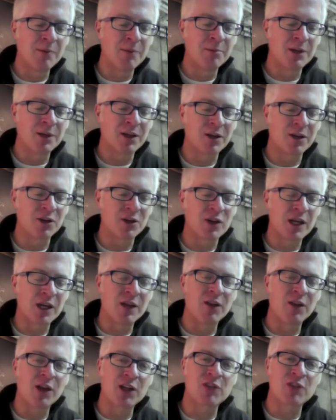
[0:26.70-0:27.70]
because
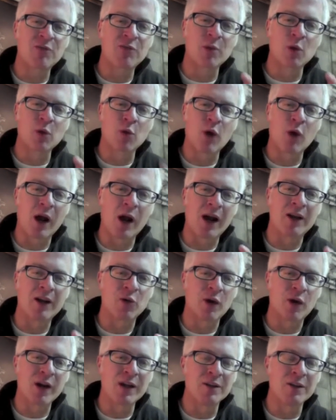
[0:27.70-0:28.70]
that's from the rye
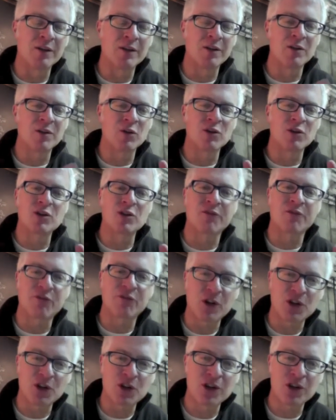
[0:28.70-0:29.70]
grain that is the
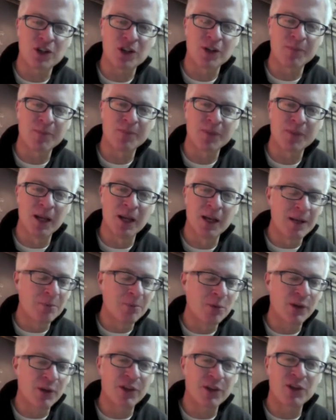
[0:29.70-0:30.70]
freshest.
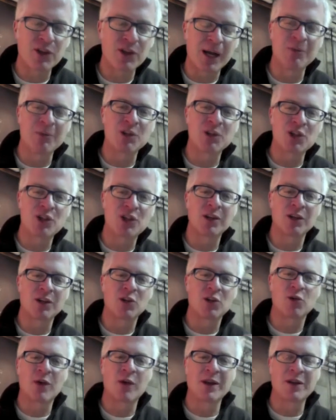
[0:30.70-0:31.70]
By the time it's set in a
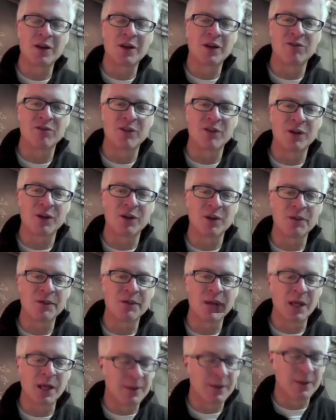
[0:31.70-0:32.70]
grain elevator
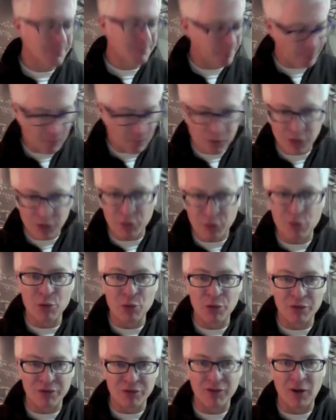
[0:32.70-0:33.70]
through
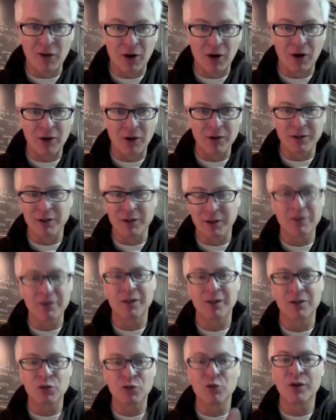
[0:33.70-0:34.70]
the fall, and then
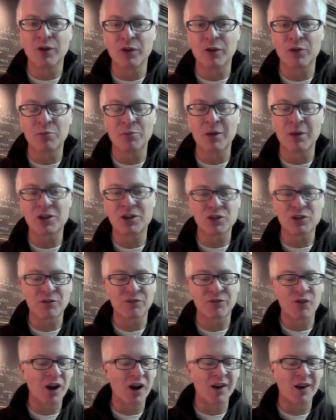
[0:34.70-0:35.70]
they do another batch of
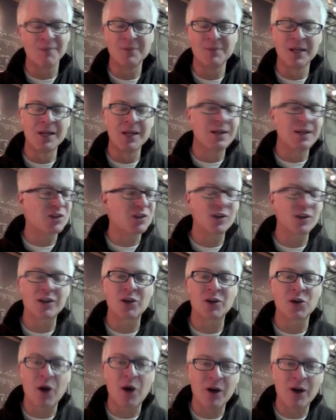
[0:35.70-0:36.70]
rye, it's like a
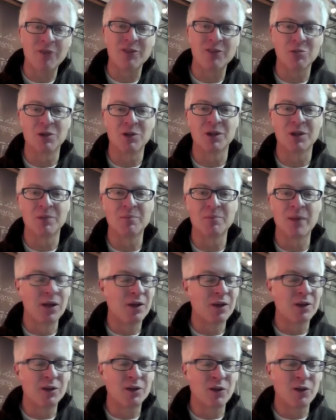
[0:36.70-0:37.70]
coffee bean.
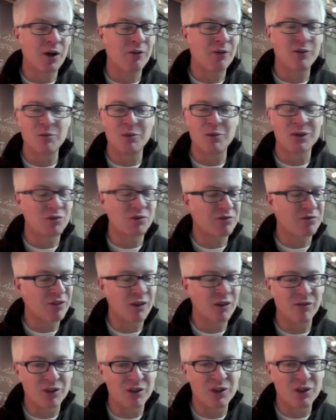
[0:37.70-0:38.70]
Coffee beans are
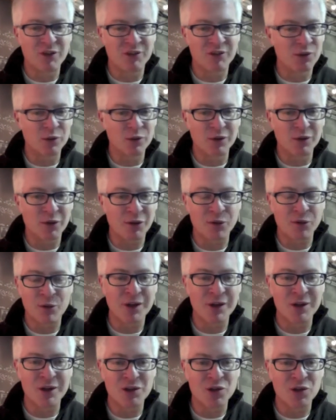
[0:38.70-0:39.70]
very, very different when they're 3
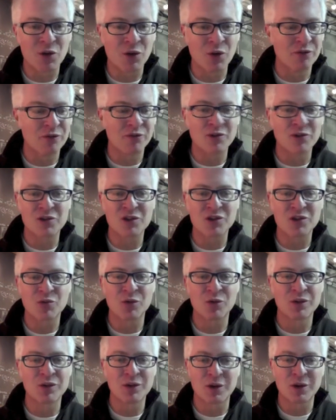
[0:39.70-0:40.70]
days old versus
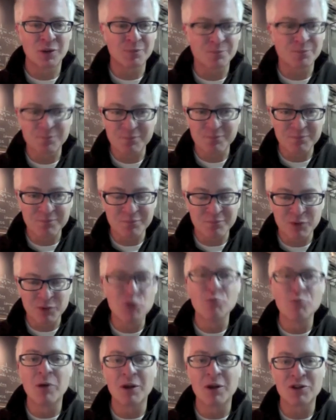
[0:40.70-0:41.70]
when they're
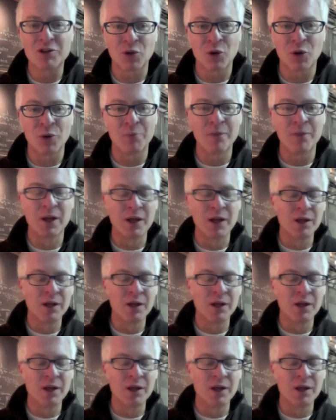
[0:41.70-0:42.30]
2 months old.